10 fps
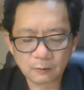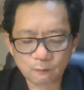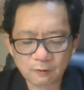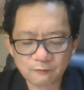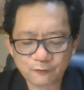
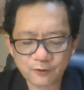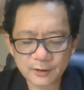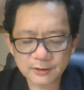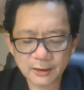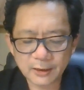were
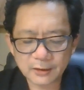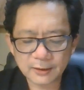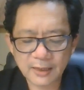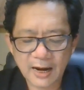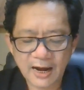first
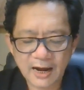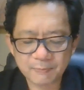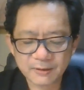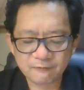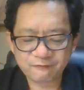heated
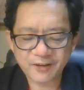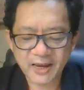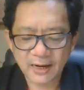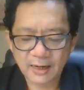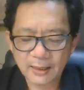up in
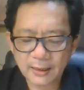fire.